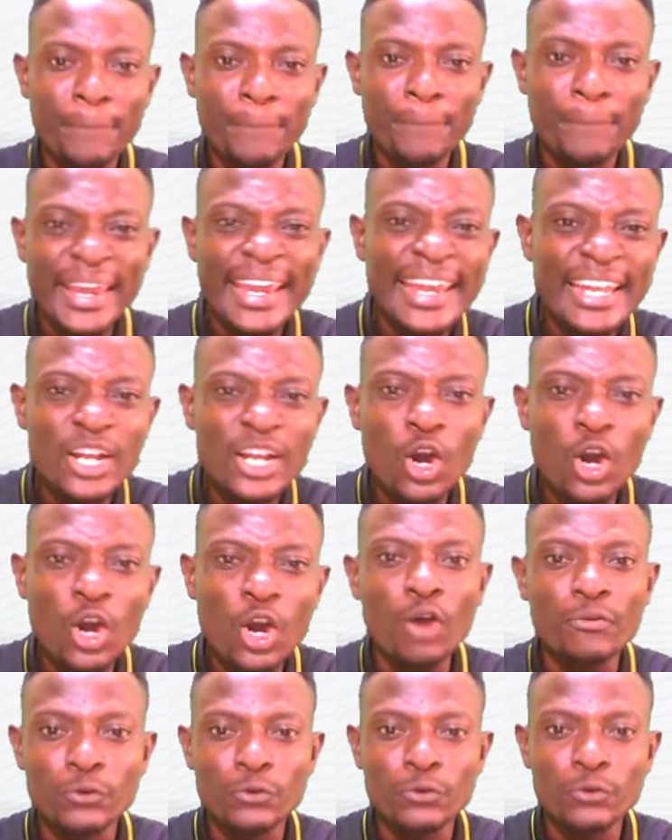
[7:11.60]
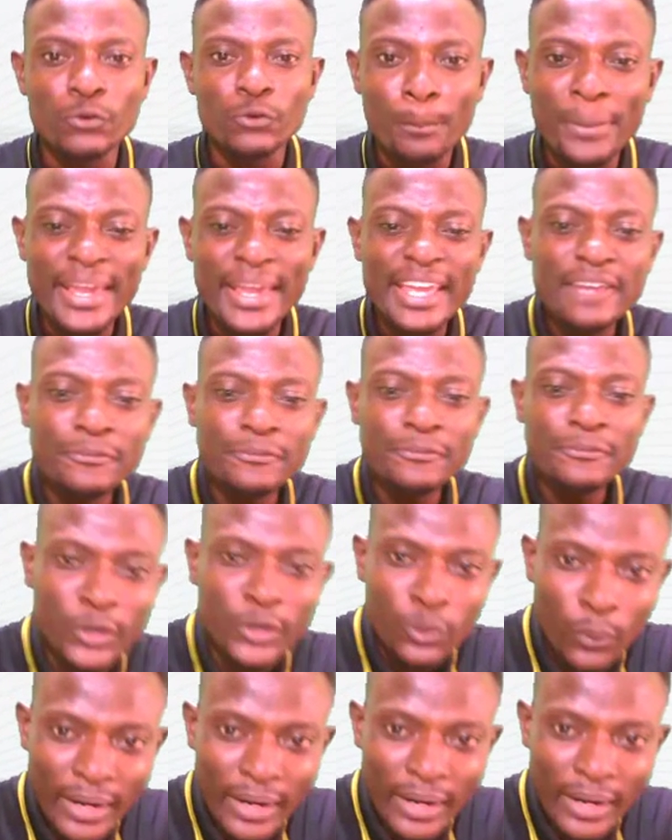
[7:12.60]
peeing often, peeing
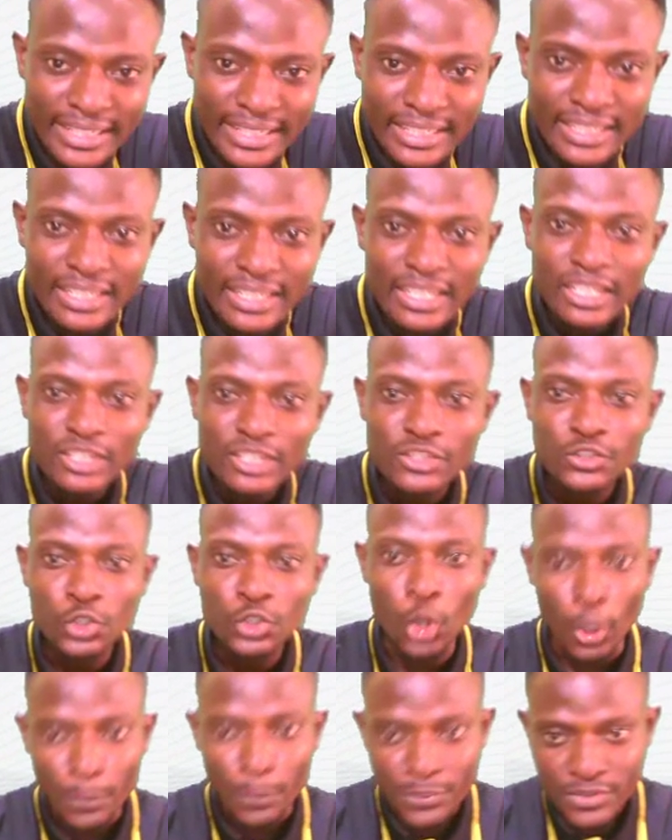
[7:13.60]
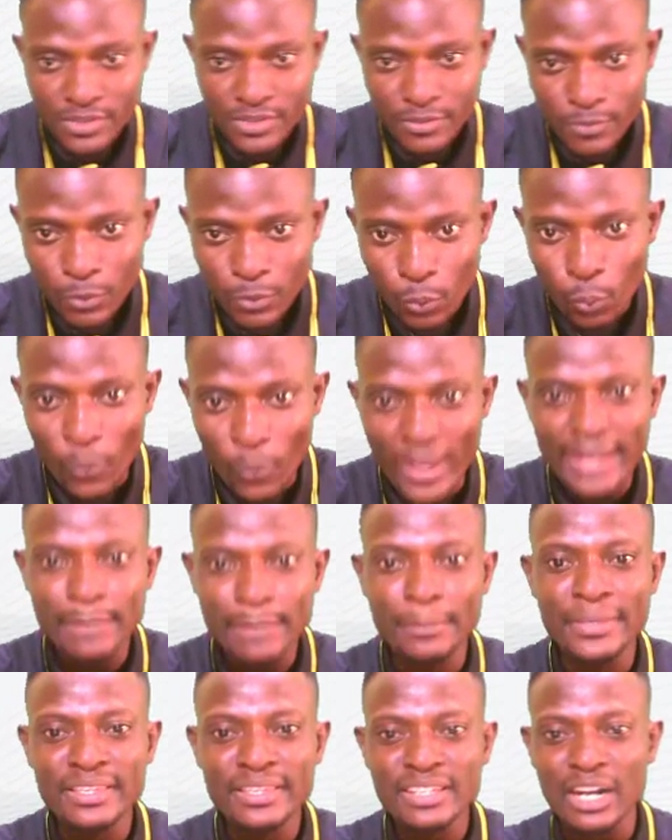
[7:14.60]
frequently stops
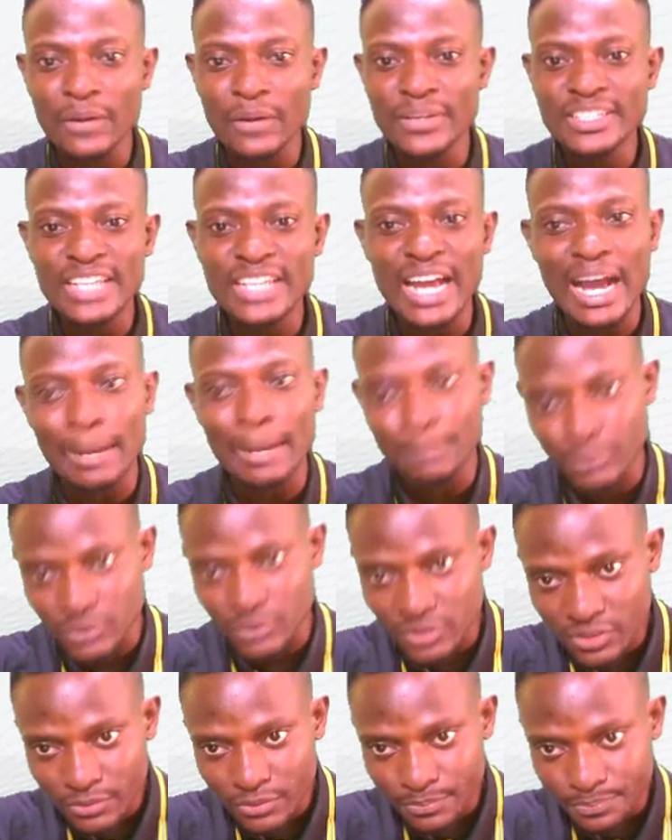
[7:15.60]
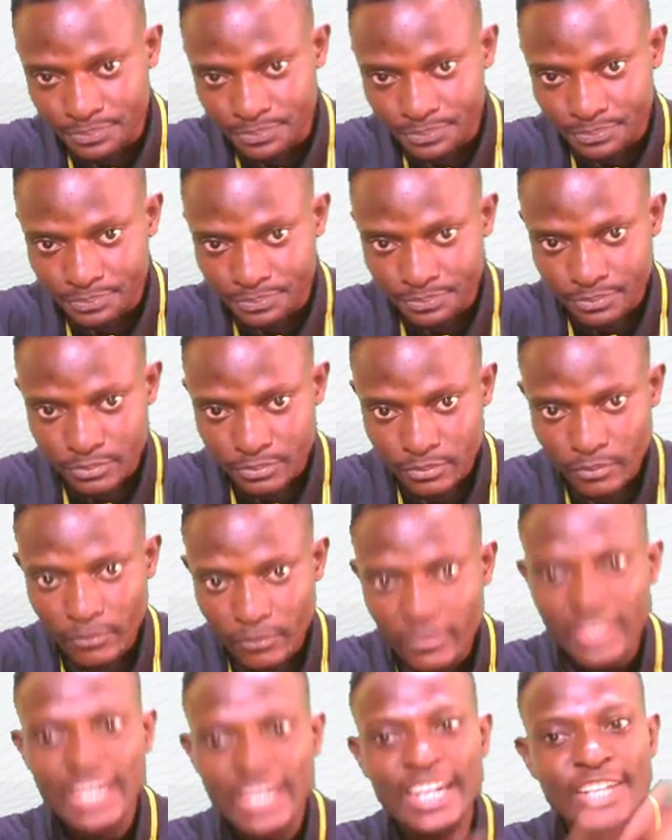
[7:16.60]
when miscarriage happens.
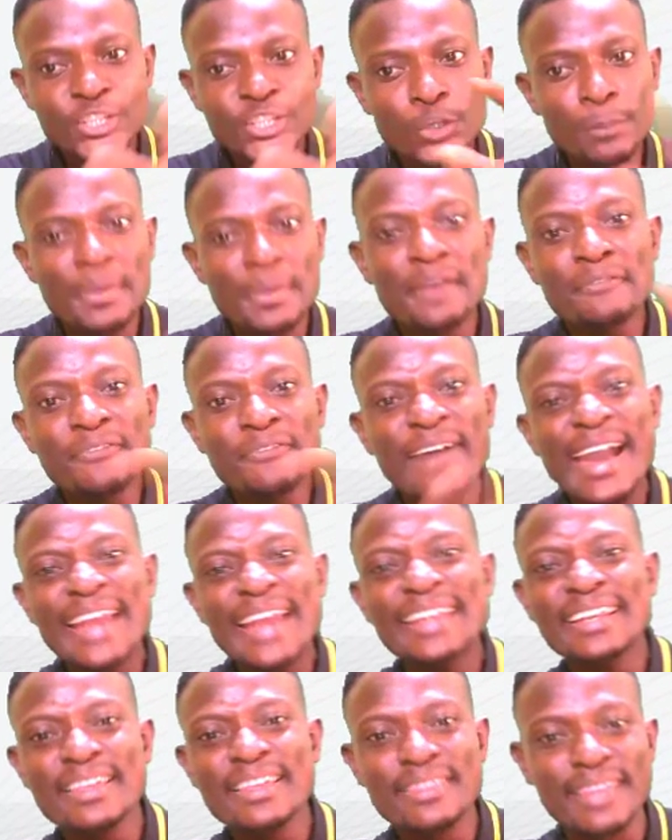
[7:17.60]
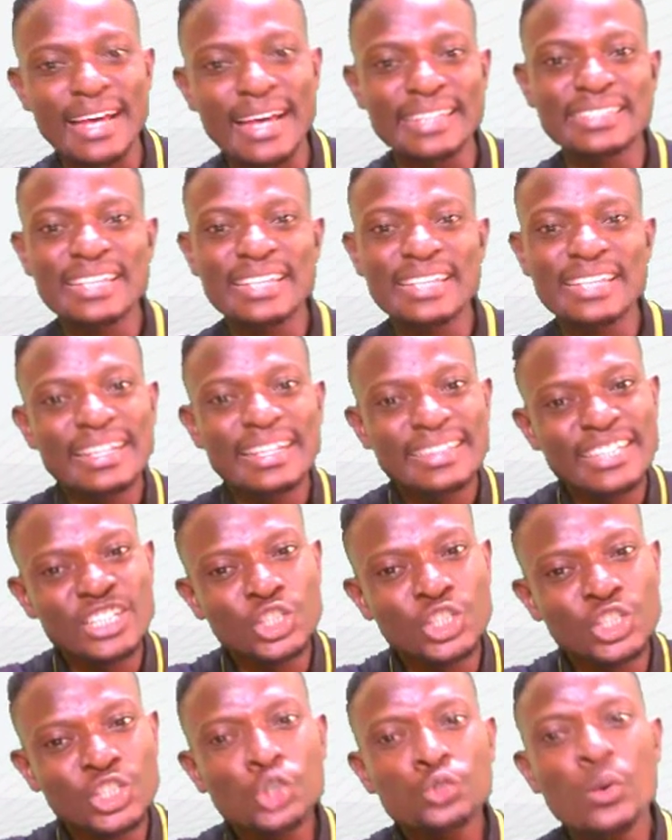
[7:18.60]
You may find that the
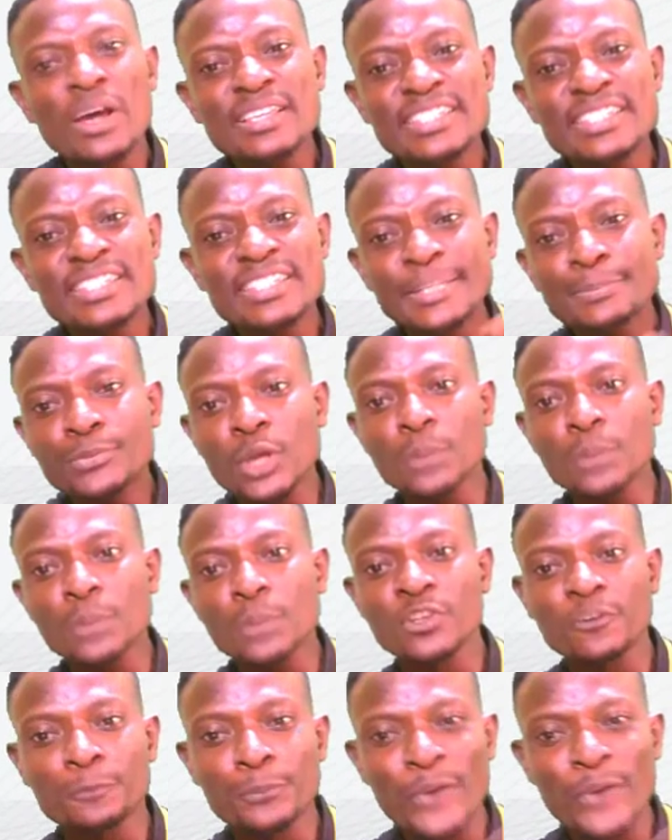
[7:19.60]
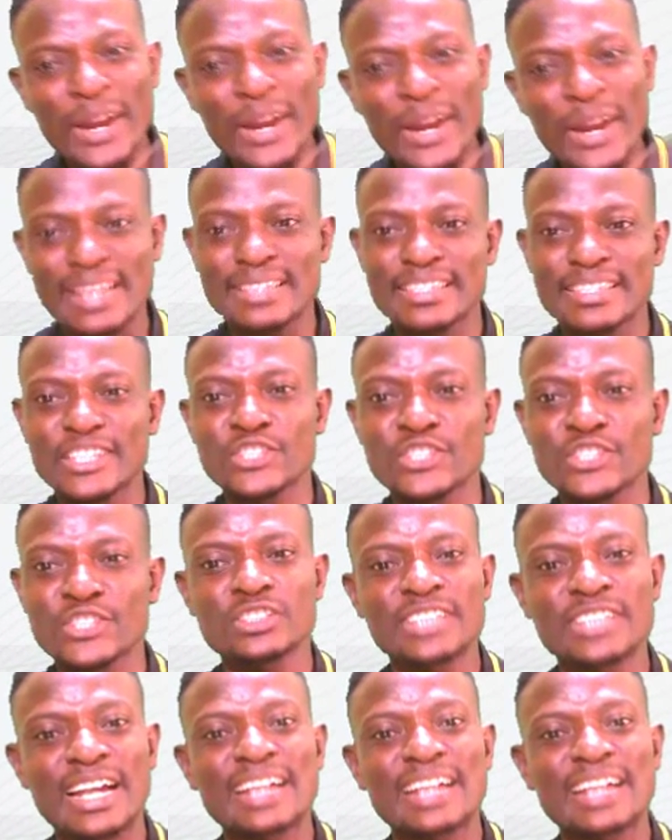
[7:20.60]
usual symptoms of pregnancy,
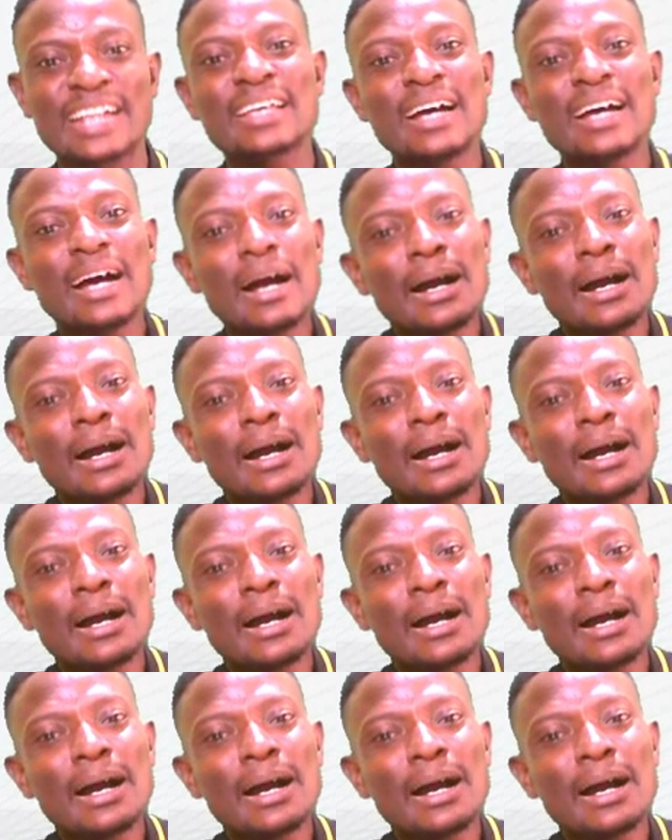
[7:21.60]
such as